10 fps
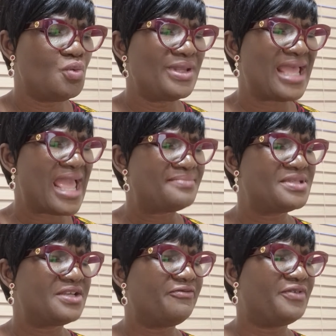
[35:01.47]
with
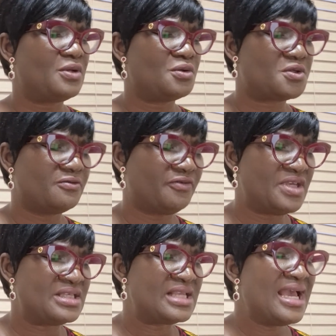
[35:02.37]
empty
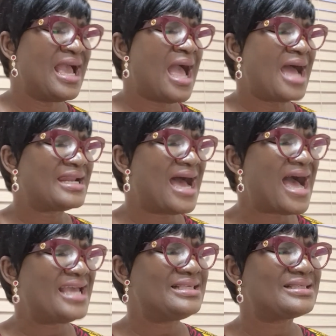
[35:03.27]
philosophies and
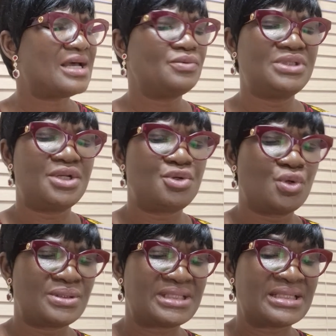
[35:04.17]
high-sounding
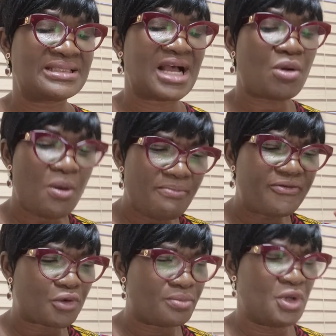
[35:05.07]
nonsense that come
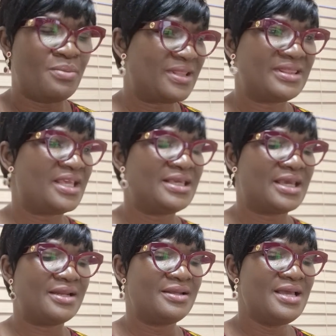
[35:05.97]
from human
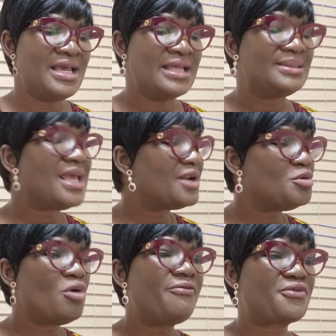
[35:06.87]
thinking. They are
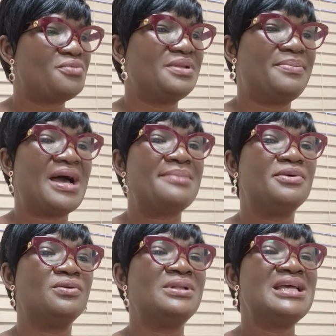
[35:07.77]
not from the
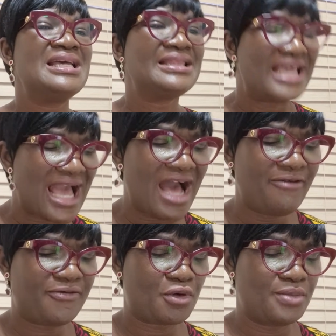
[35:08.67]
Bible they
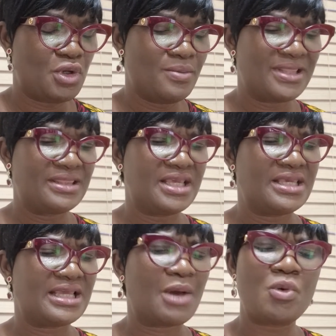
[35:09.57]
are from human
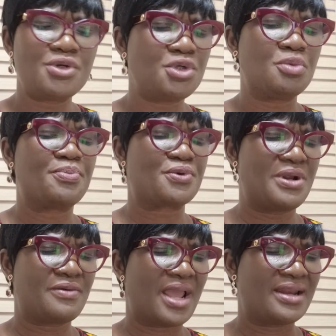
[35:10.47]
thinking. I want you to
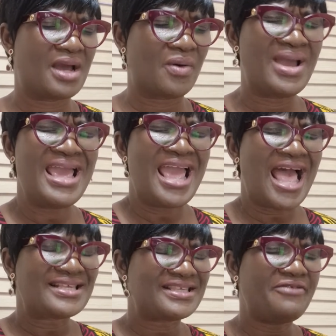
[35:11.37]
pray right now
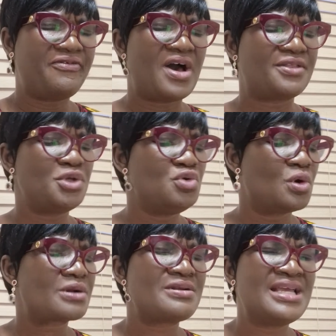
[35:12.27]
and say, Father, you
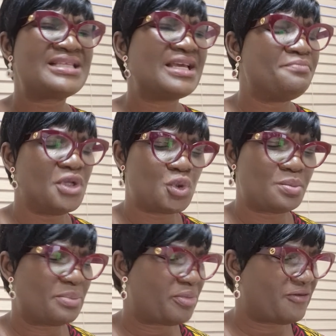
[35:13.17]
created me to
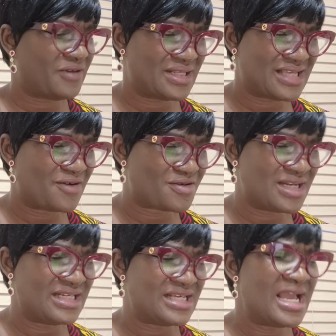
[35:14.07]
be perfect and
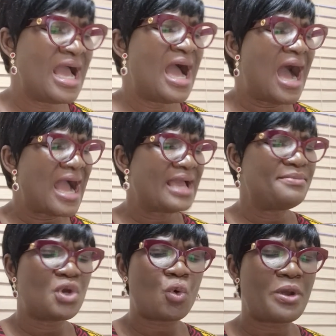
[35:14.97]
ready. I
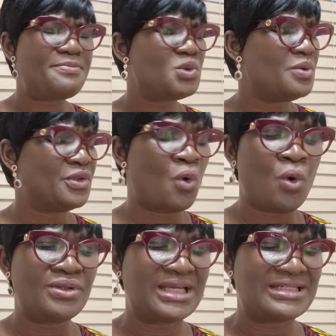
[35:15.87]
am equipped with
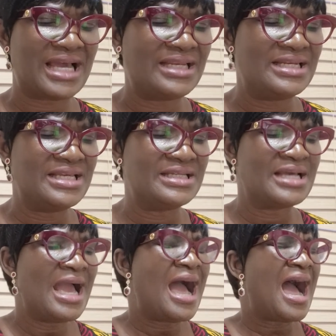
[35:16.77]
all that I
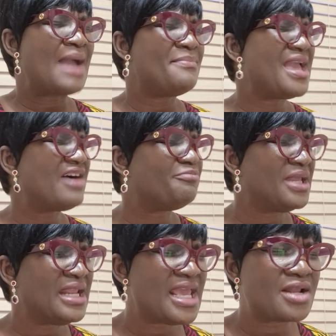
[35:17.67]
need. I may have
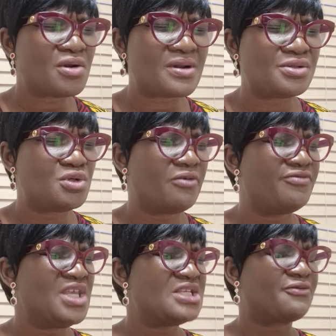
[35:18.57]
been ignorant
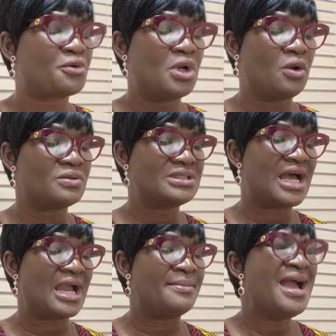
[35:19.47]
of this for a long
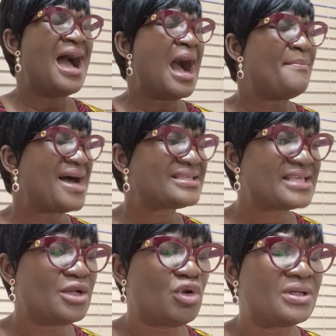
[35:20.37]
time. I'm
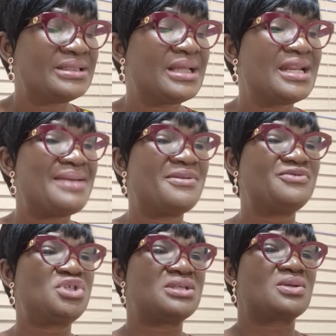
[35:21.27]
asking, Lord, in the name
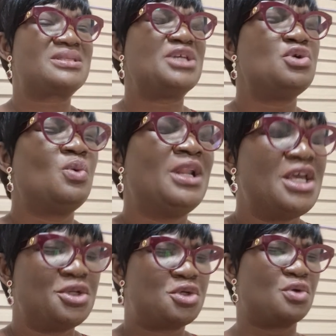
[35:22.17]
of Jesus, that you will
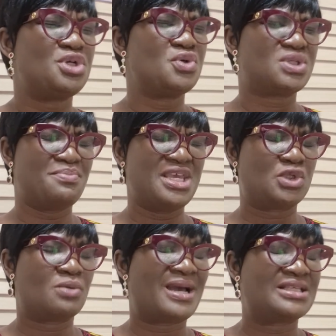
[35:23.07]
introduce me
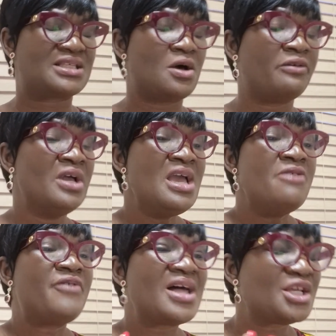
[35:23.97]
to
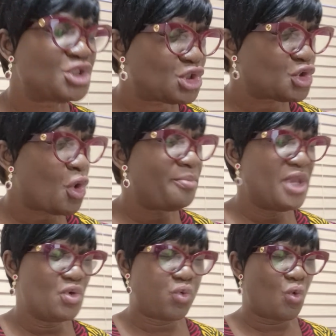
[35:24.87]
myself. Father, show
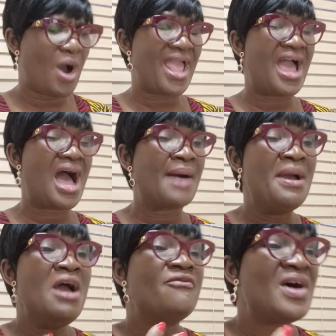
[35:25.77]
me who I
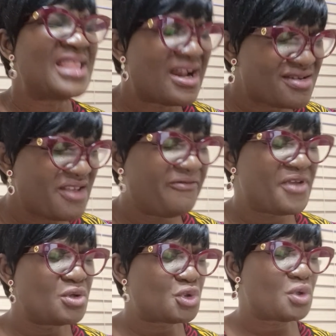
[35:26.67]
am. Father,
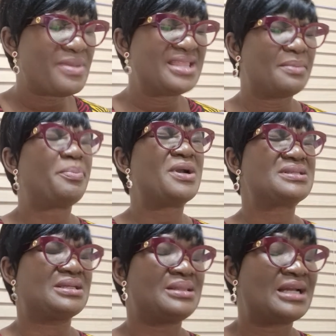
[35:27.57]
reveal to me the
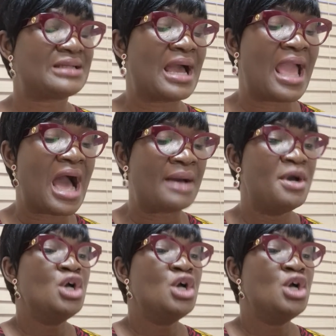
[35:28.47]
person that I am.